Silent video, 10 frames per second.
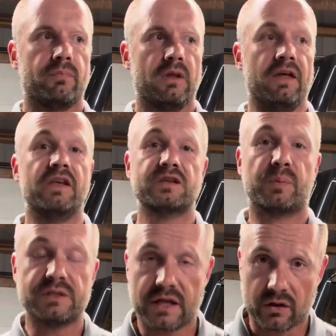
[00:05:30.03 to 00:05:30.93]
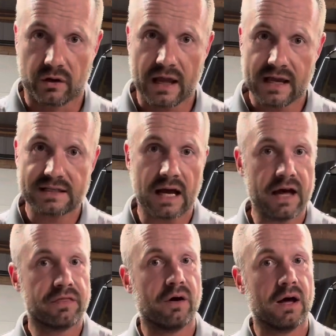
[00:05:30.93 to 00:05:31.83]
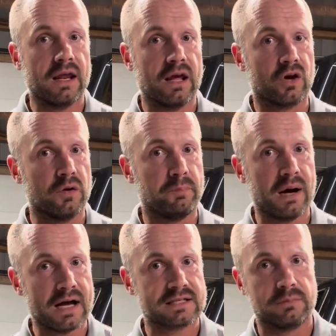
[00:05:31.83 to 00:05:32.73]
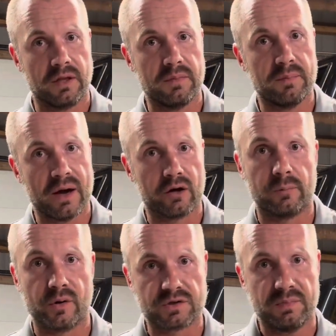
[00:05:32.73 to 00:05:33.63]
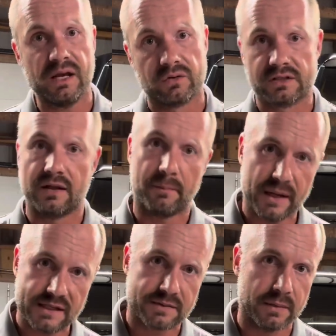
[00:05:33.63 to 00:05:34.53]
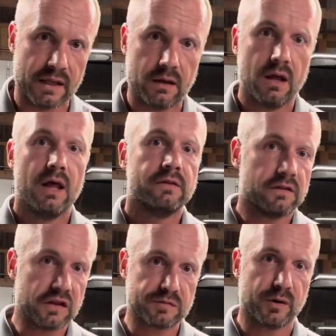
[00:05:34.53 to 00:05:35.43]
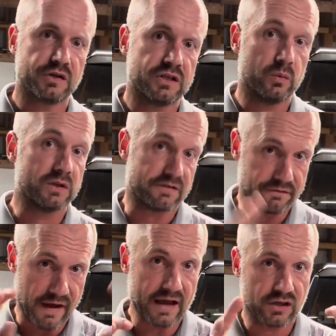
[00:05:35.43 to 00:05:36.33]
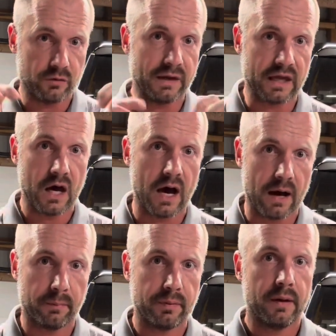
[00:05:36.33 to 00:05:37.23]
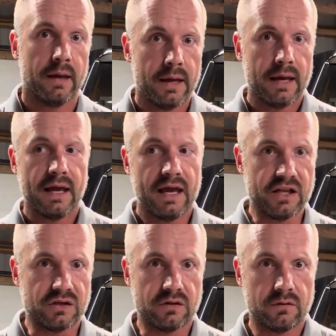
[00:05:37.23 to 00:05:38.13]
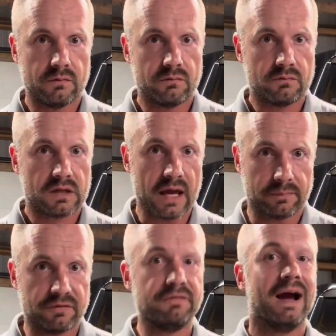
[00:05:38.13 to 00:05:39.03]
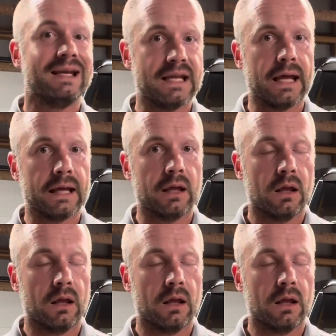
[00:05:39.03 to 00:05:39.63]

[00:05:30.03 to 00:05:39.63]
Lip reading: In this particular case, I thought it could possibly be powder post beetles in the basement that this person was vacuuming up and kept finding